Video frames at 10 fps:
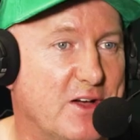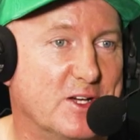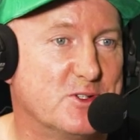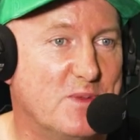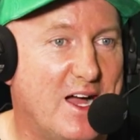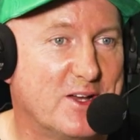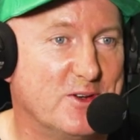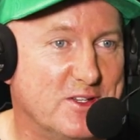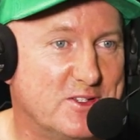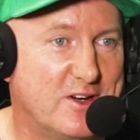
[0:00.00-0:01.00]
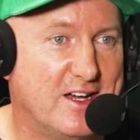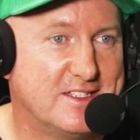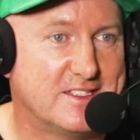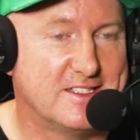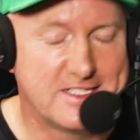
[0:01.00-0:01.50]
no actual market on this no.
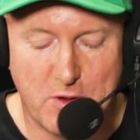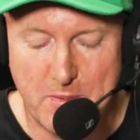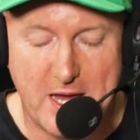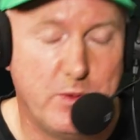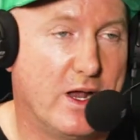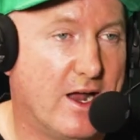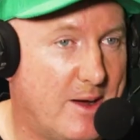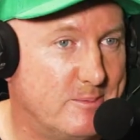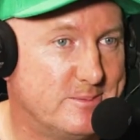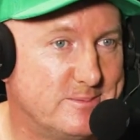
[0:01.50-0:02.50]
race. So I made one up.